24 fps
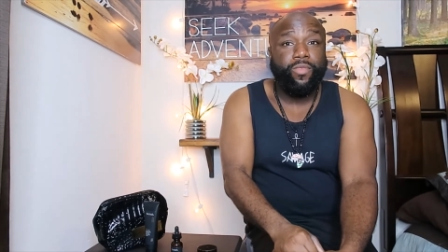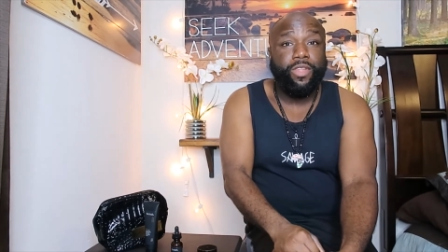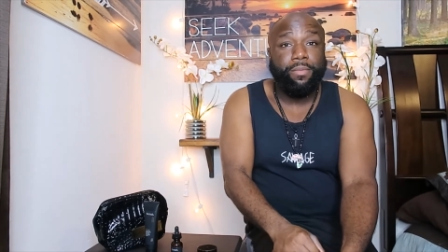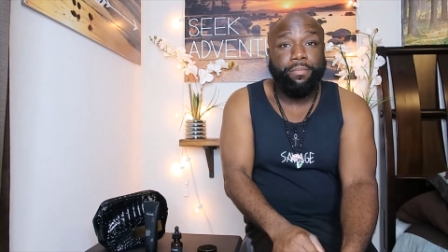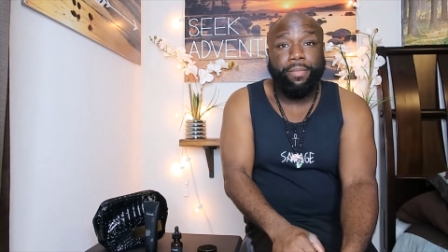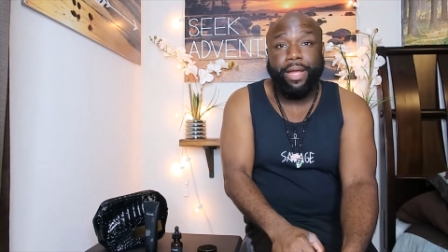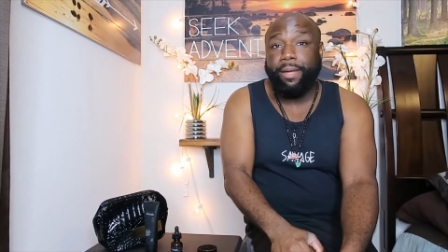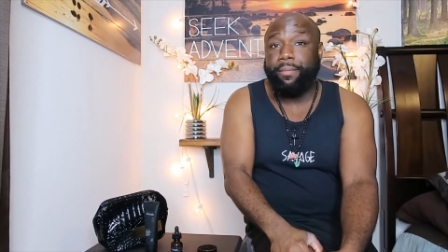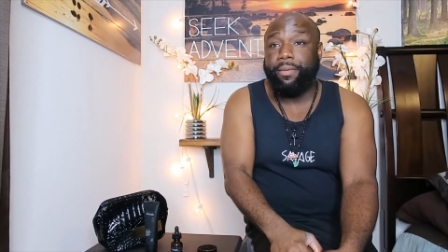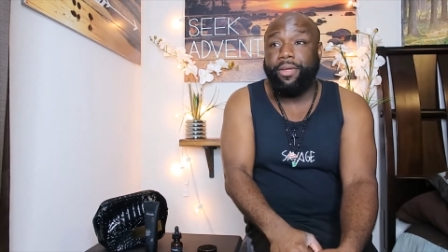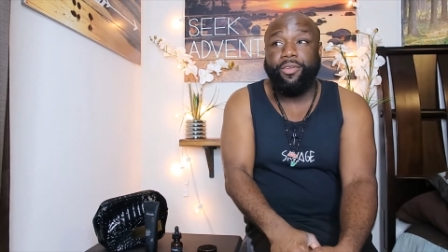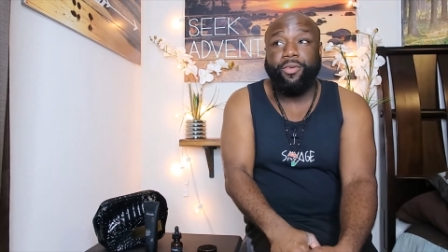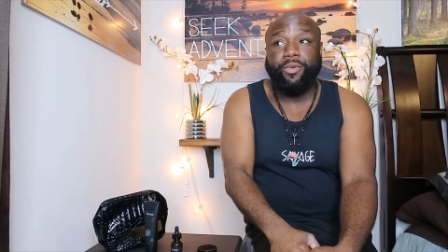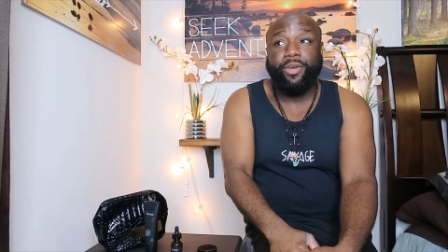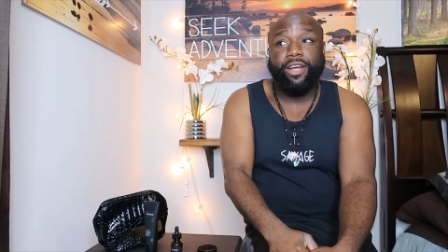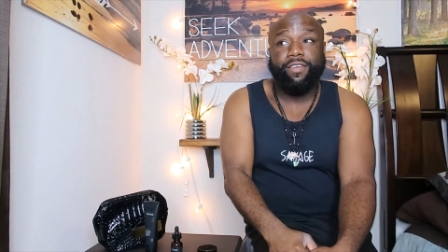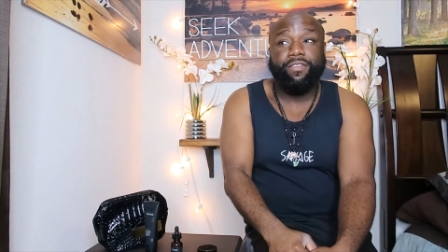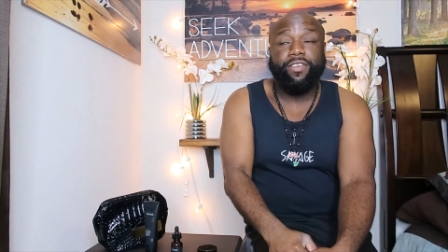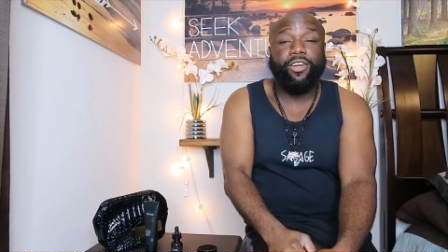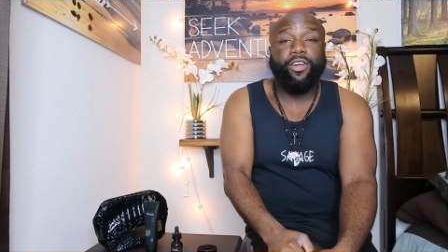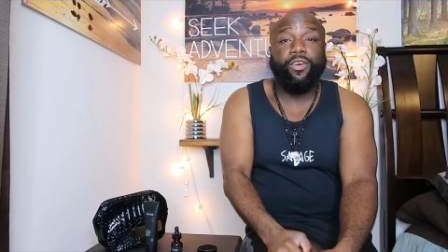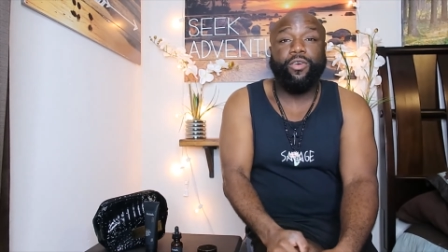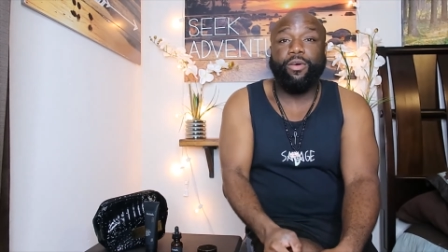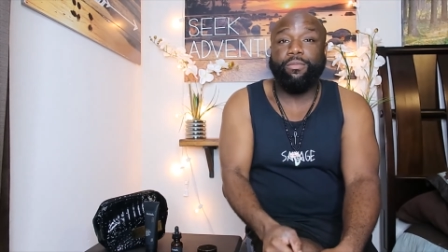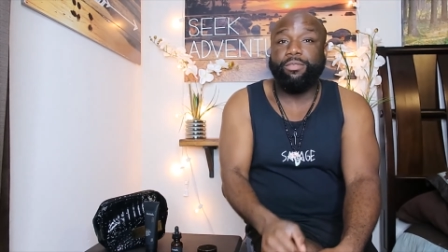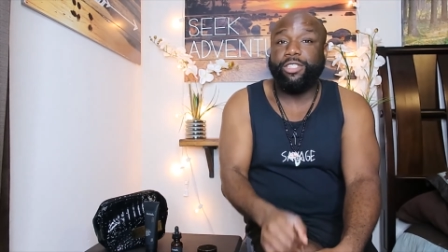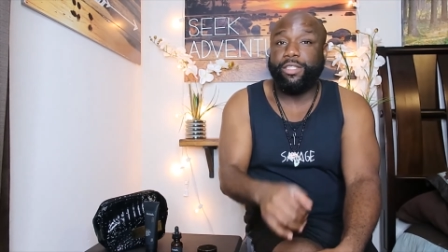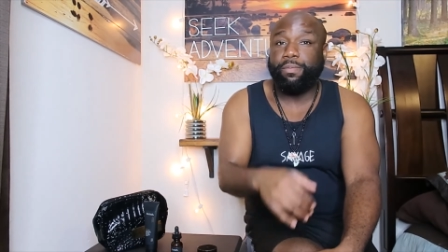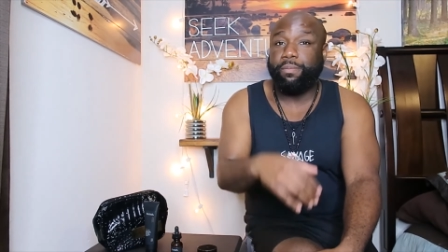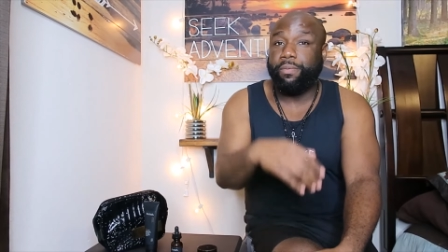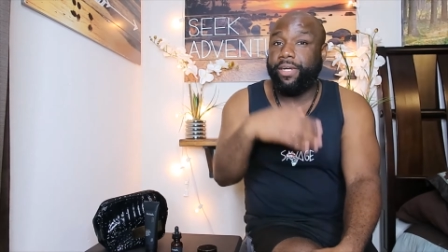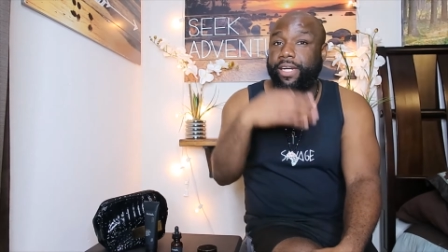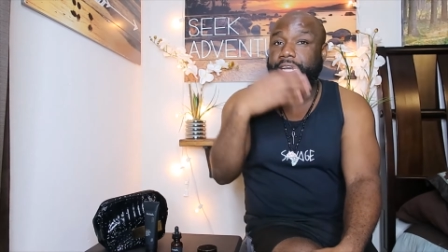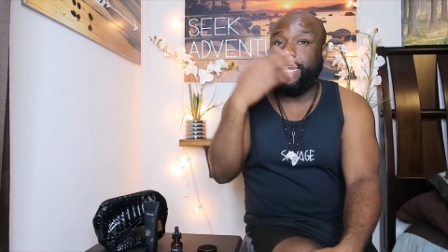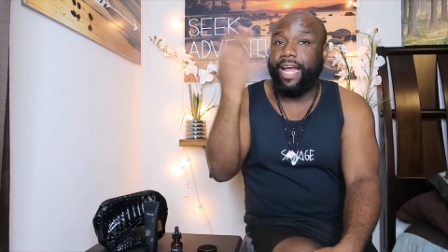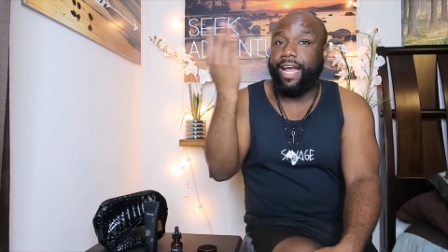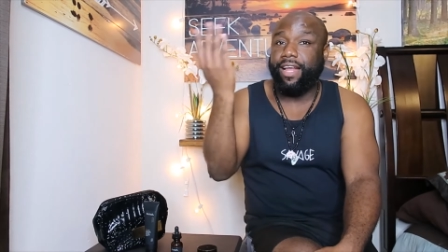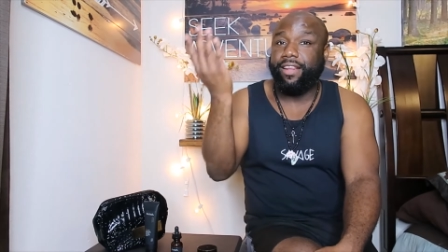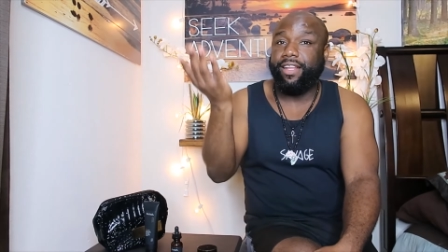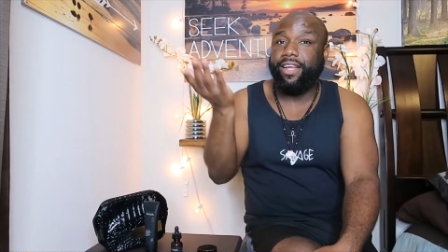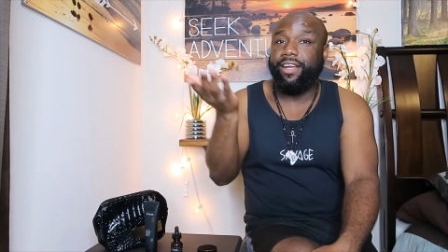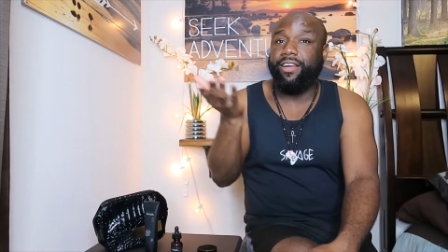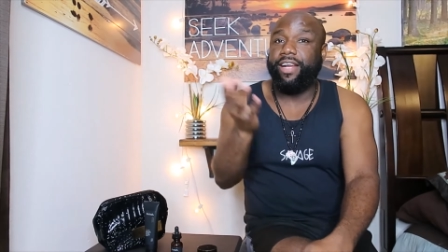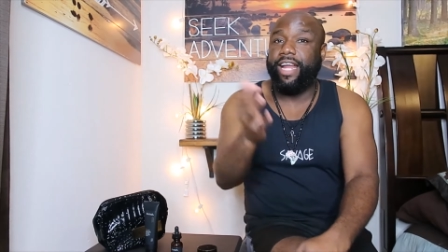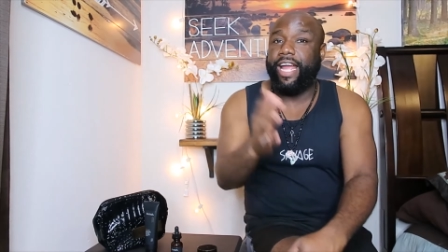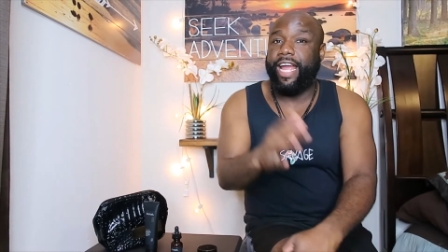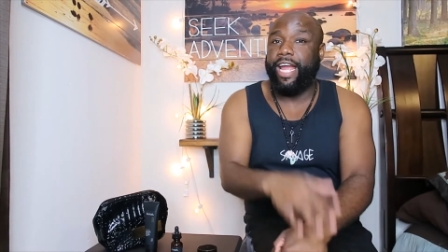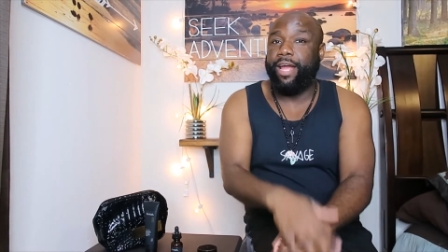maybe you never know i'm just putting it out
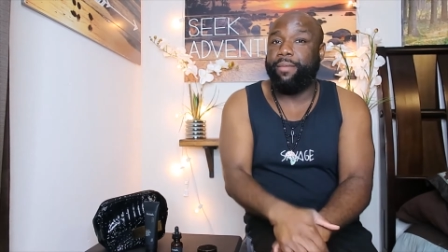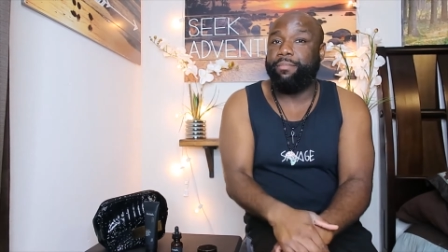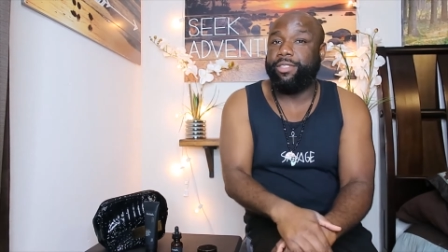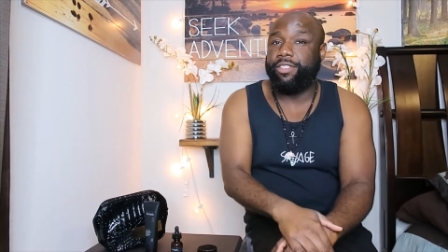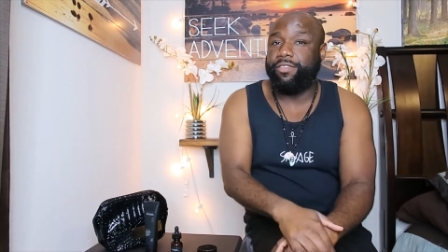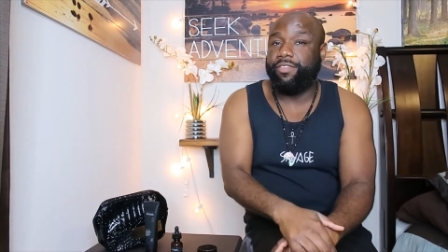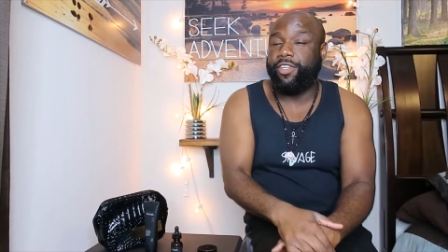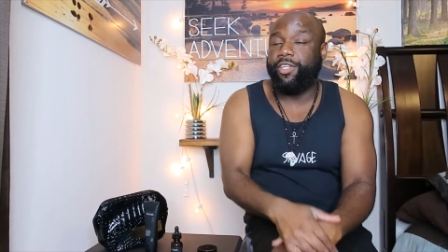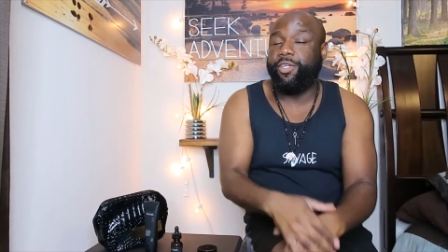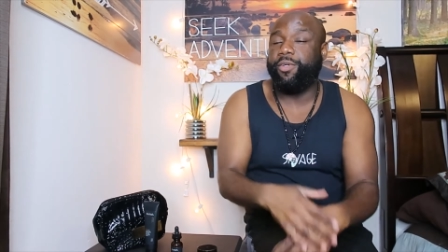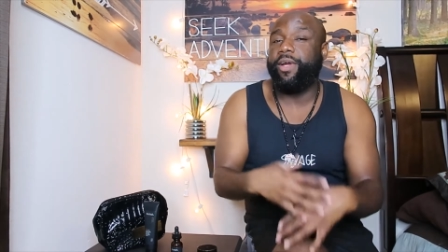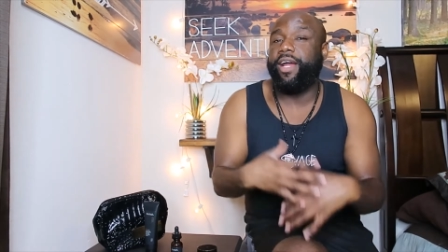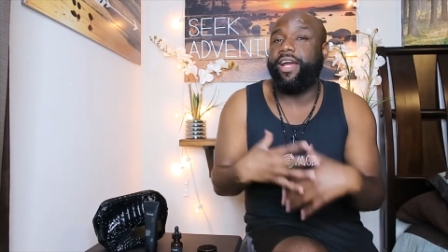there in the atmosphere you